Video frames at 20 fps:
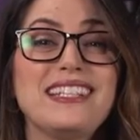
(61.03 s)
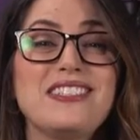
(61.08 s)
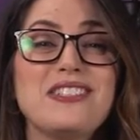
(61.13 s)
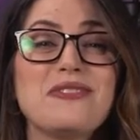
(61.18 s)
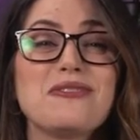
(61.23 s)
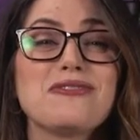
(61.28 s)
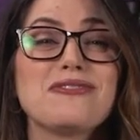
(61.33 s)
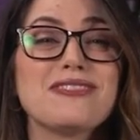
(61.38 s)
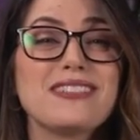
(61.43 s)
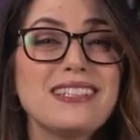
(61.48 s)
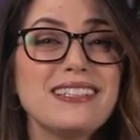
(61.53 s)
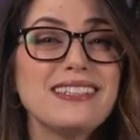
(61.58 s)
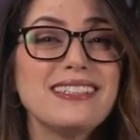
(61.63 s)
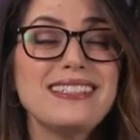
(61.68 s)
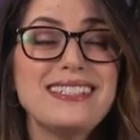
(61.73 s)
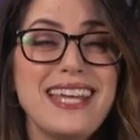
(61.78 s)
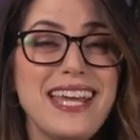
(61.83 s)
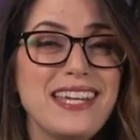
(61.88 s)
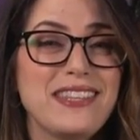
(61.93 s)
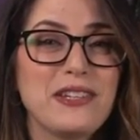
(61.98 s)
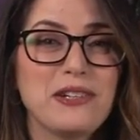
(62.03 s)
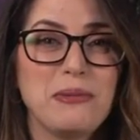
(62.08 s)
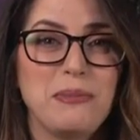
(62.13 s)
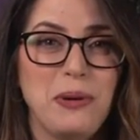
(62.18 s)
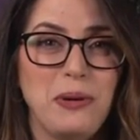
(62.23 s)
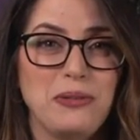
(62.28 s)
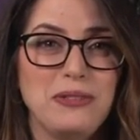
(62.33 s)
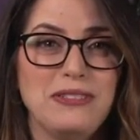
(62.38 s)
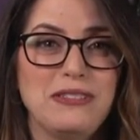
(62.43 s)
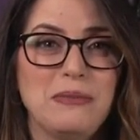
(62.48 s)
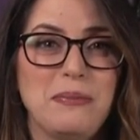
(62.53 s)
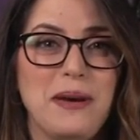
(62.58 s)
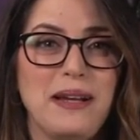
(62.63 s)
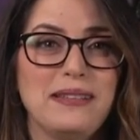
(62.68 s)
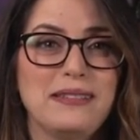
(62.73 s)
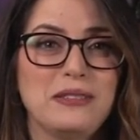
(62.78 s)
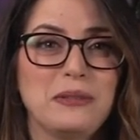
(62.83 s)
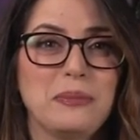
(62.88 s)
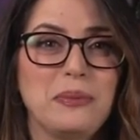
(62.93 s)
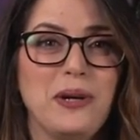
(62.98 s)
to really take their opponents by
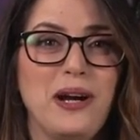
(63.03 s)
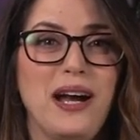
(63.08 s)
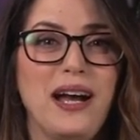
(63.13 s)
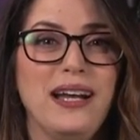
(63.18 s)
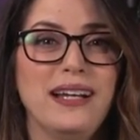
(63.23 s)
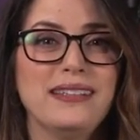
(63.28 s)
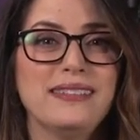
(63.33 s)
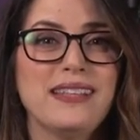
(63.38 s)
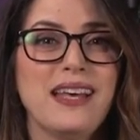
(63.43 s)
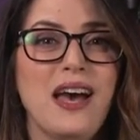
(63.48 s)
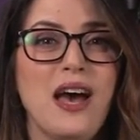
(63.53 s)
surprise